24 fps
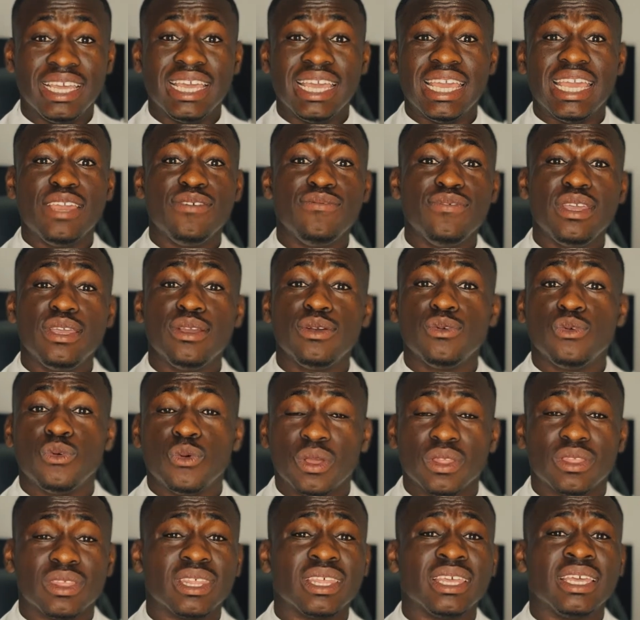even
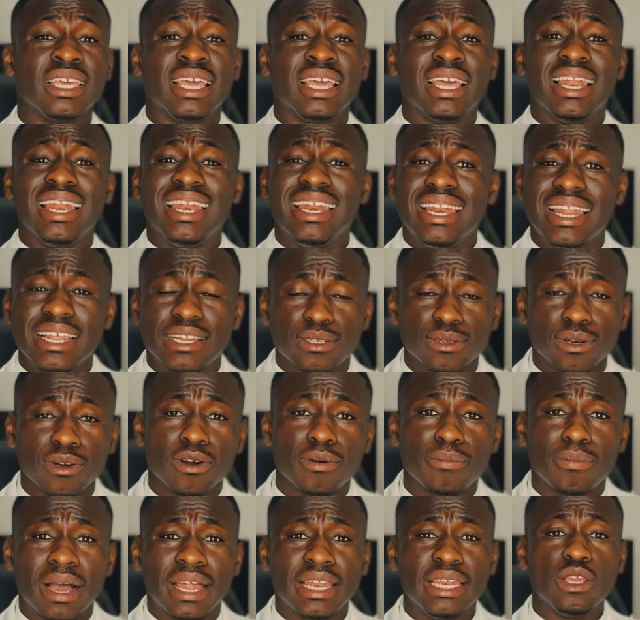with little
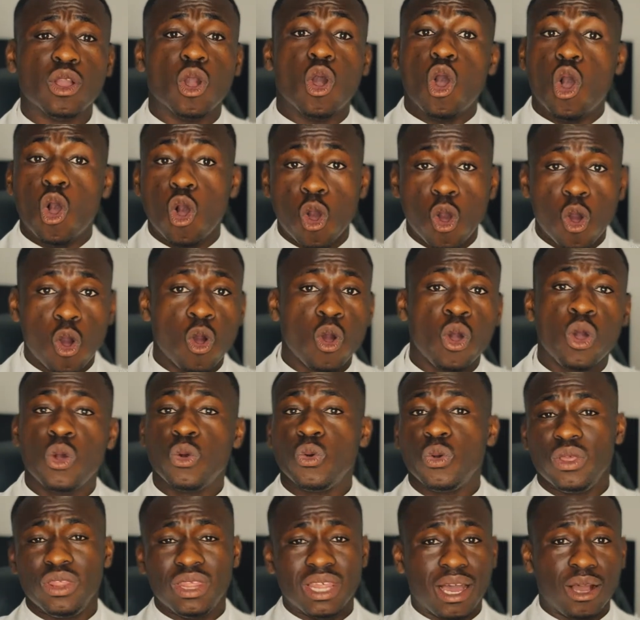money or
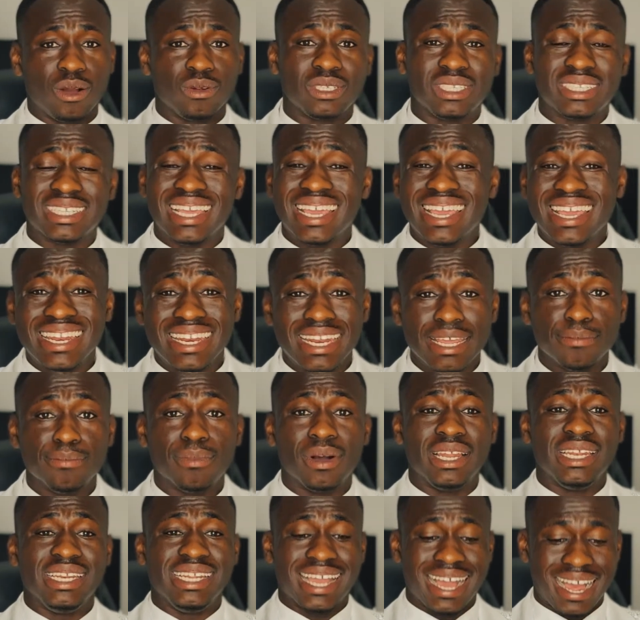without any
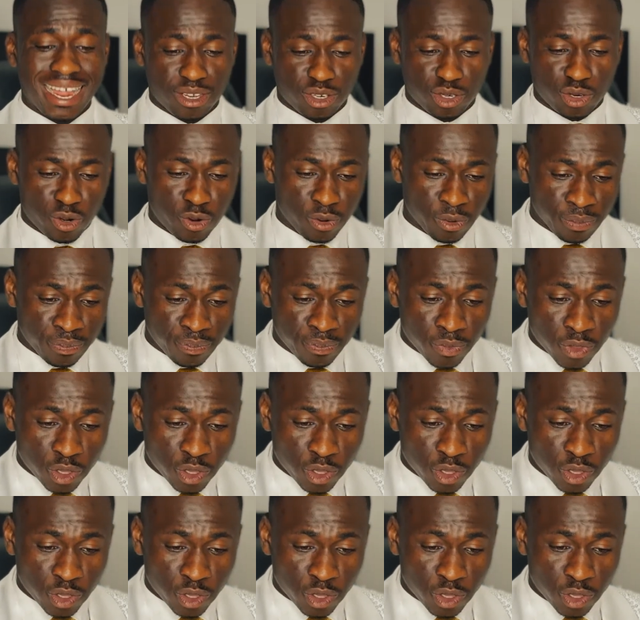money at all.